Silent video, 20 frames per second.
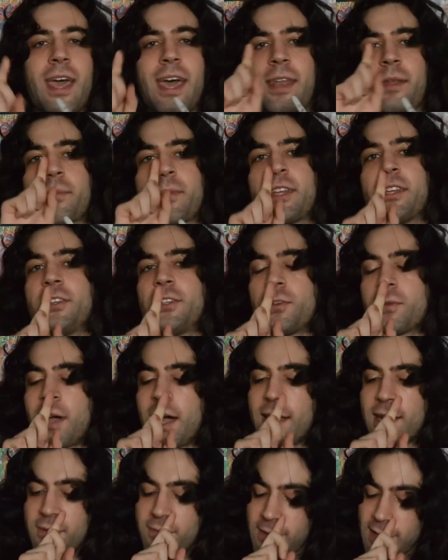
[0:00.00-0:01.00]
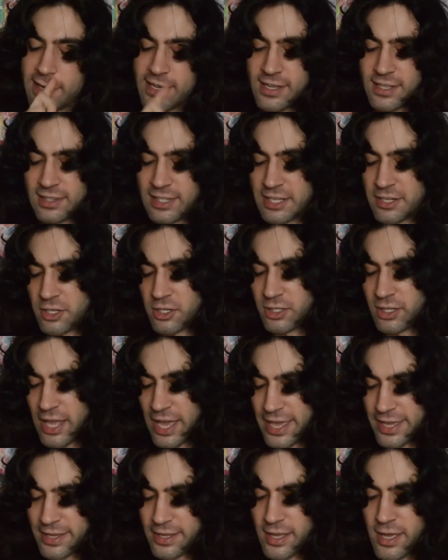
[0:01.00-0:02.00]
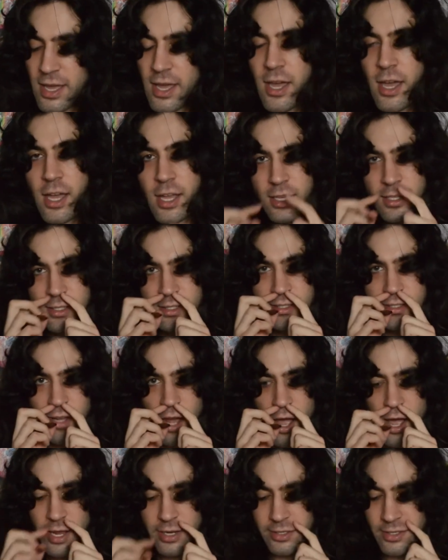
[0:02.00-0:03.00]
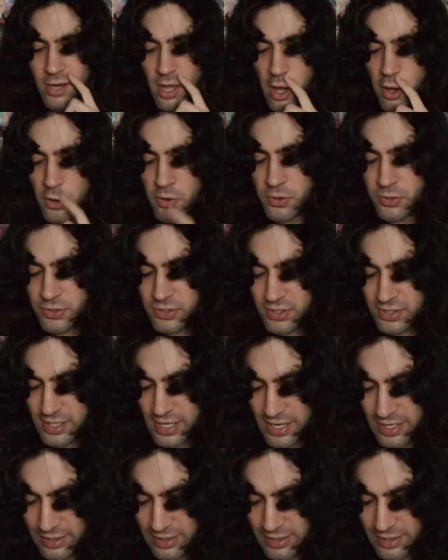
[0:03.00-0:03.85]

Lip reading: and I'm gonna do kind of like a little like dot nose.